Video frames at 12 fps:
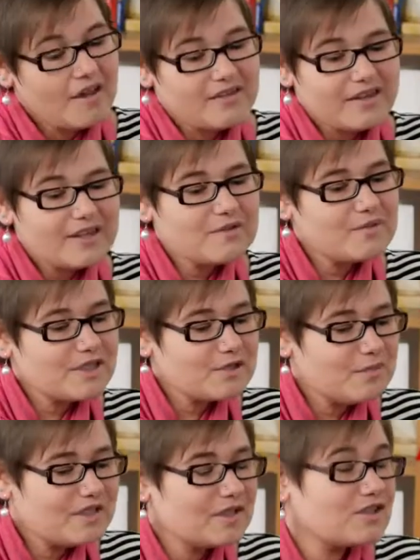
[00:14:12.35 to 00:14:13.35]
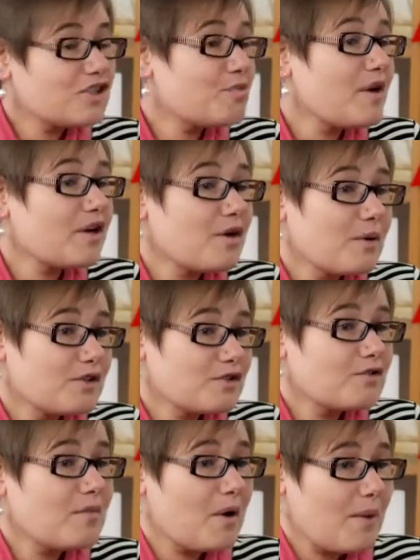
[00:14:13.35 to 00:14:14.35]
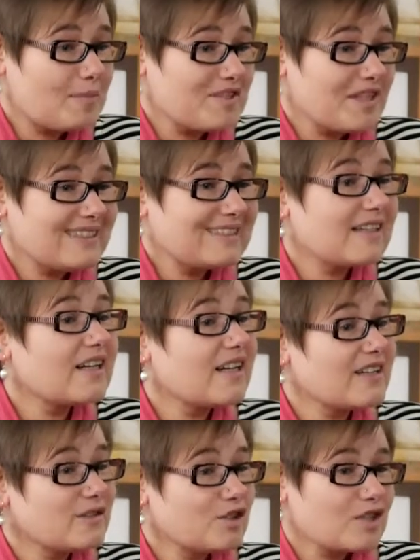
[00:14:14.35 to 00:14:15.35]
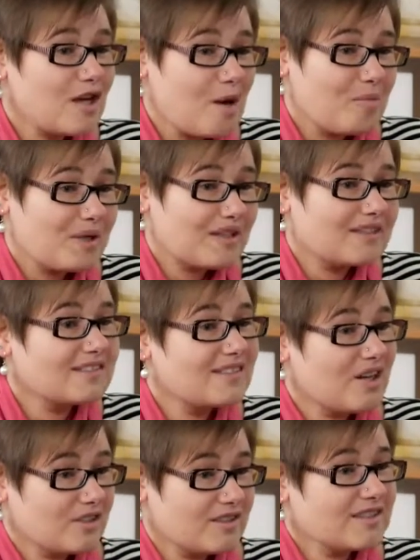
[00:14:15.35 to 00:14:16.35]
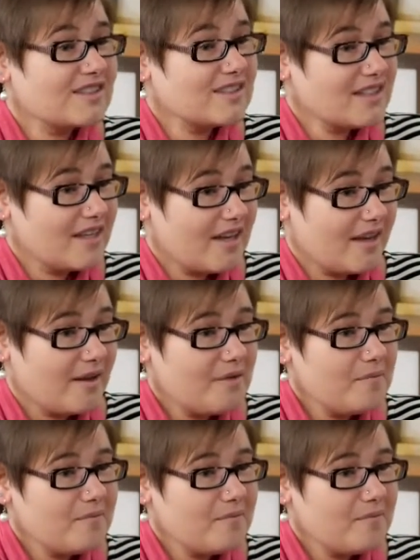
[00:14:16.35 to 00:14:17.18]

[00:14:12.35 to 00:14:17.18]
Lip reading: They can reach me just by going to my website, kaleidoscopic.ca.